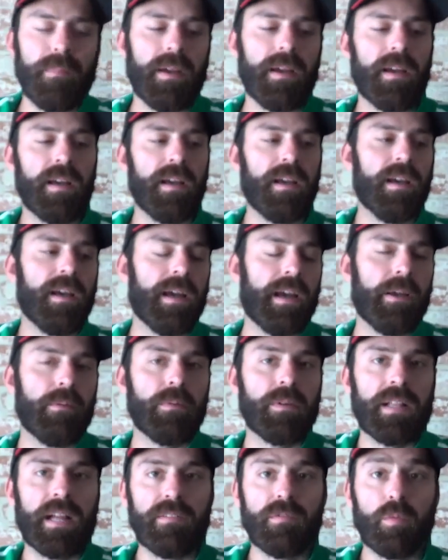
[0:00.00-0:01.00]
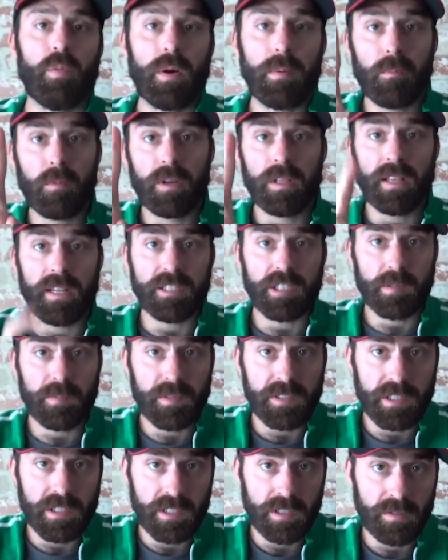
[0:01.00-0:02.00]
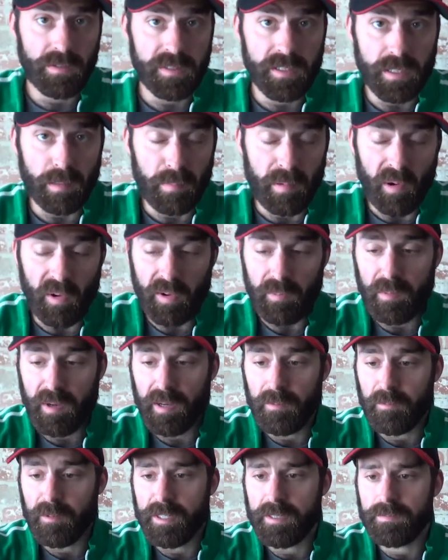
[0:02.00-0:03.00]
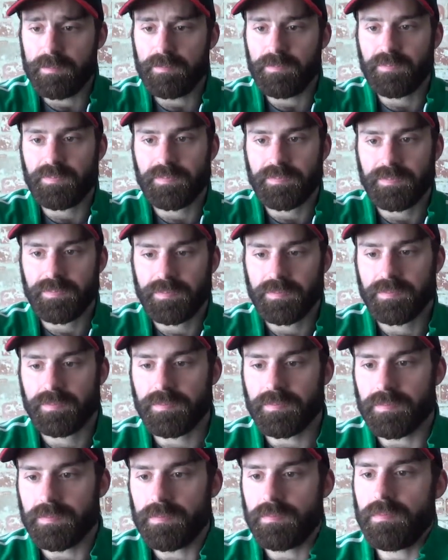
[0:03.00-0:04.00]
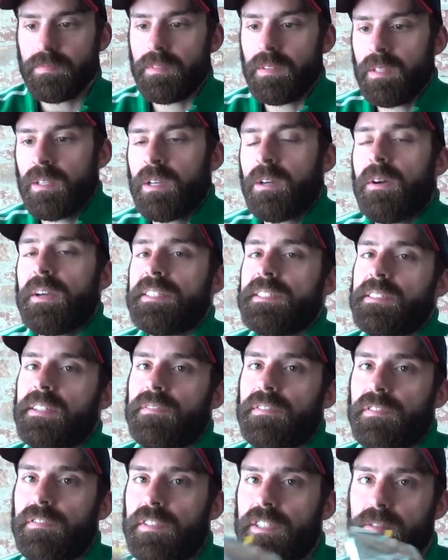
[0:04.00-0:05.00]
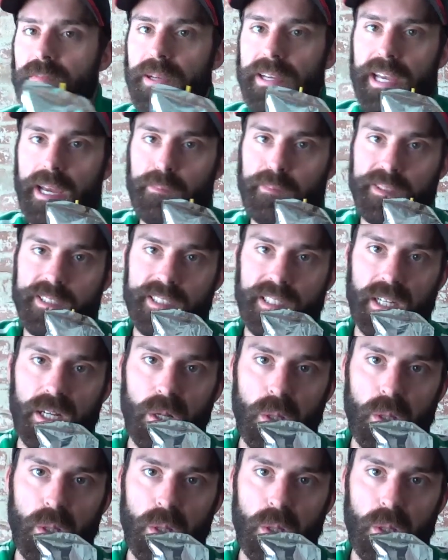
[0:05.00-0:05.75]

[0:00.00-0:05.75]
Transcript: I will have one more Lunchables due. It's the Pokemon one. Oh, I still have to finish my Capri Sun.